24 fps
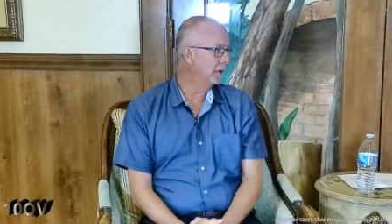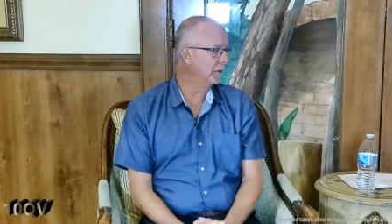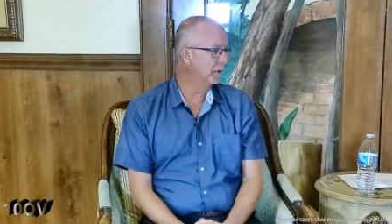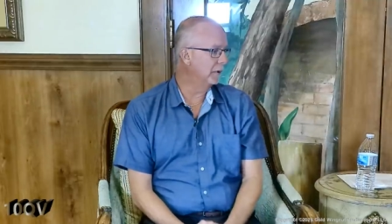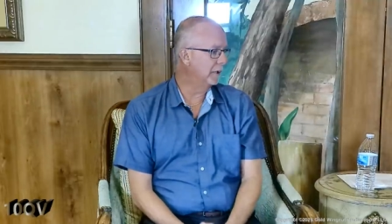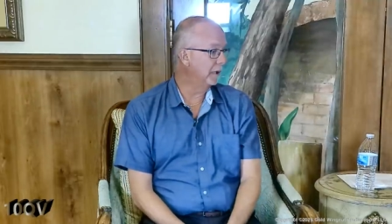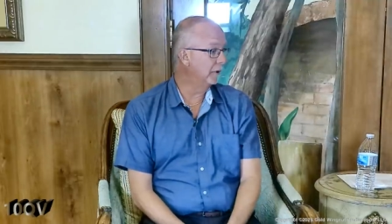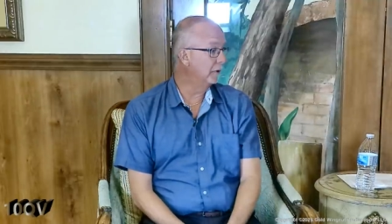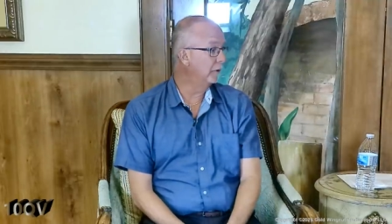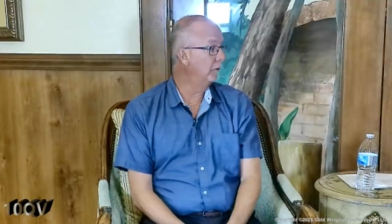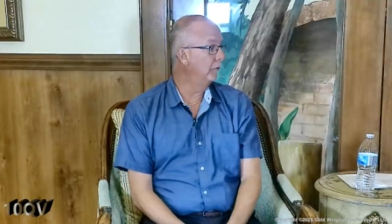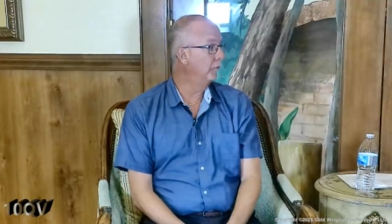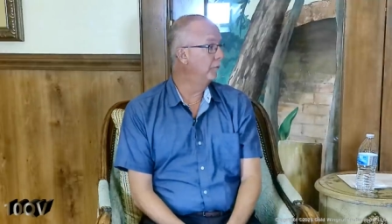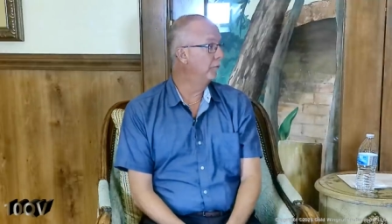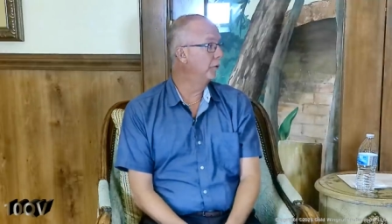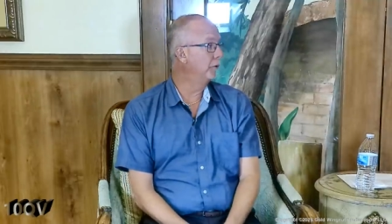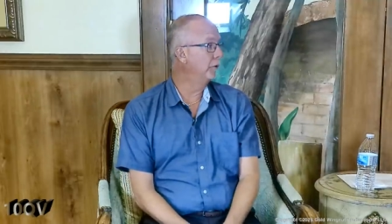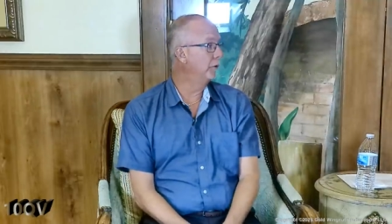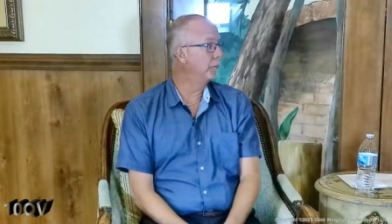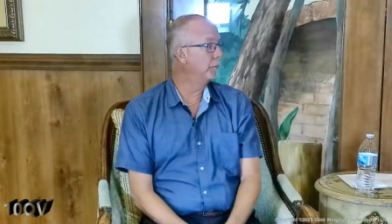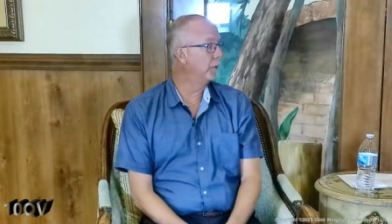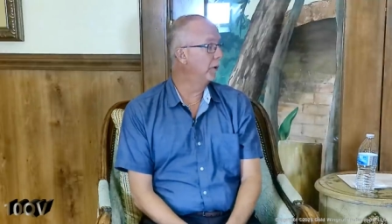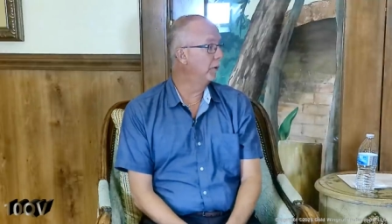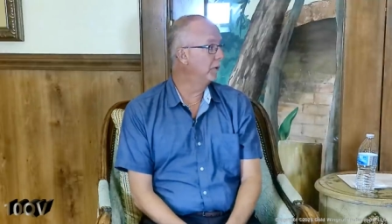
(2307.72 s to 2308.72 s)
thank you for your
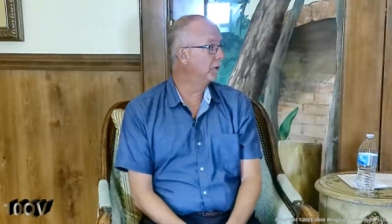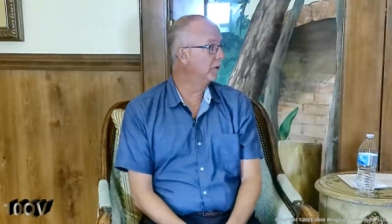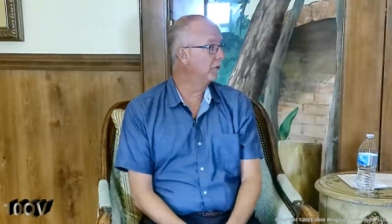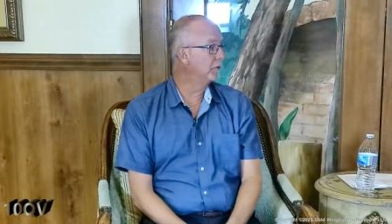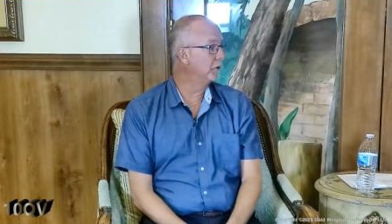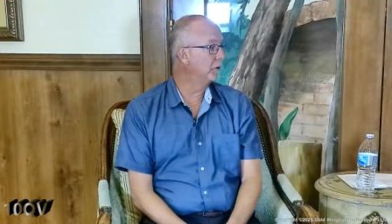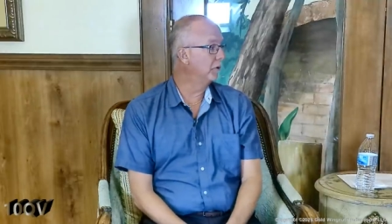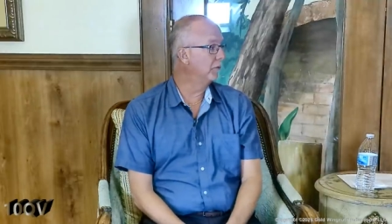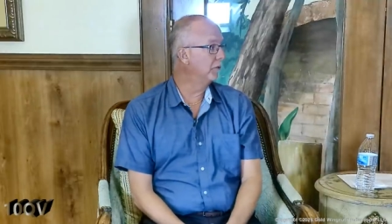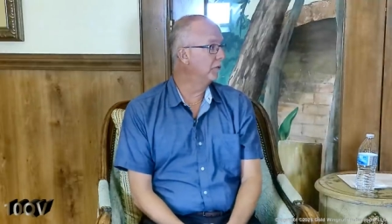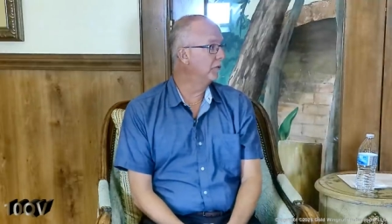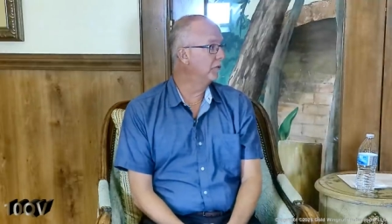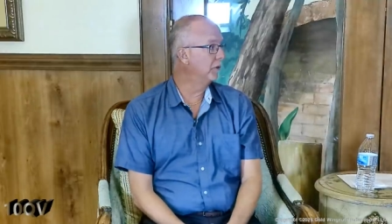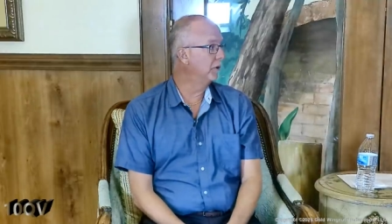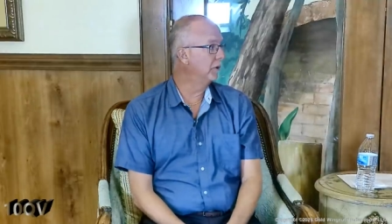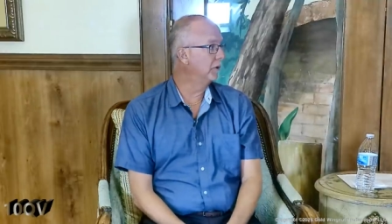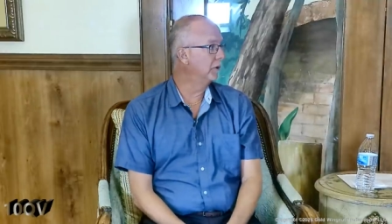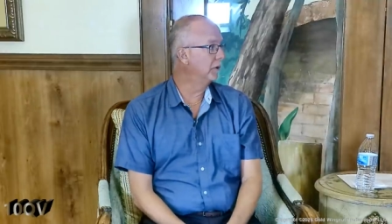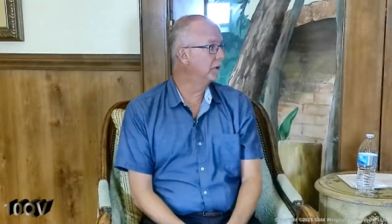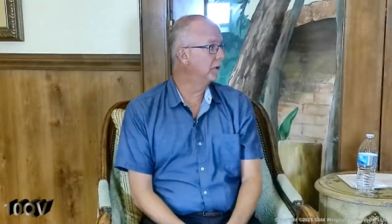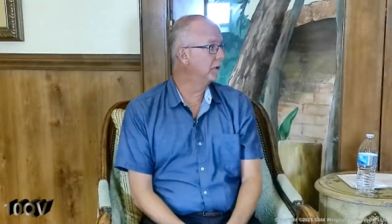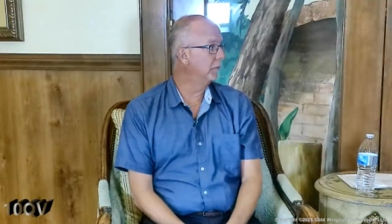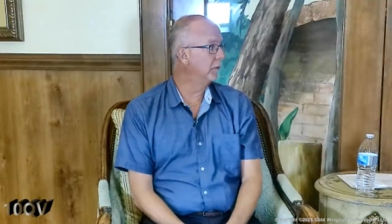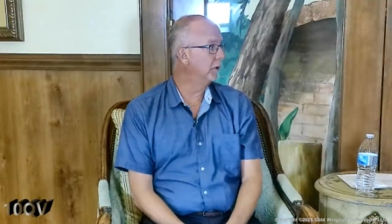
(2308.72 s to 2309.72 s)
public service and
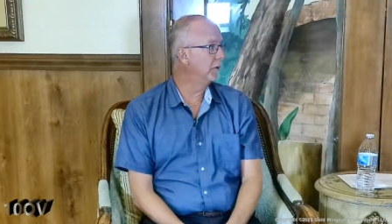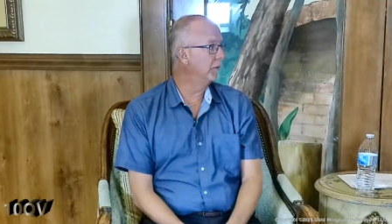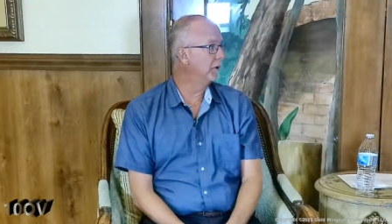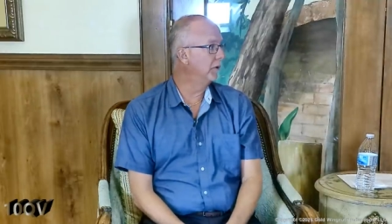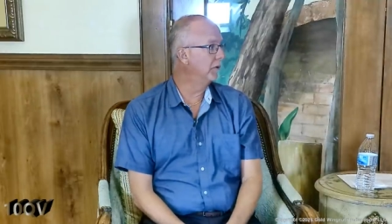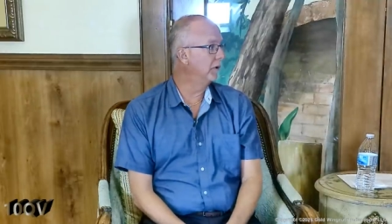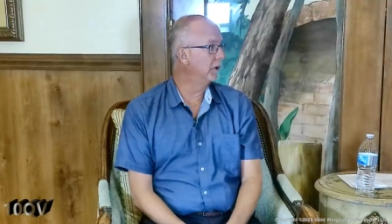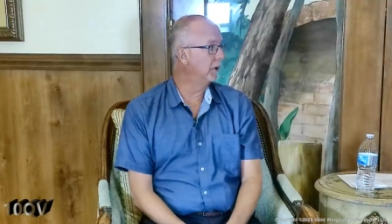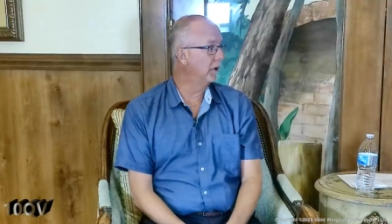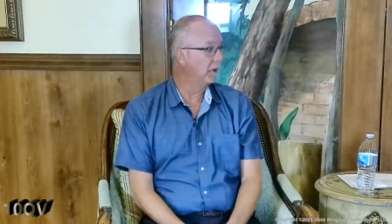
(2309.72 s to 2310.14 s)
commitment to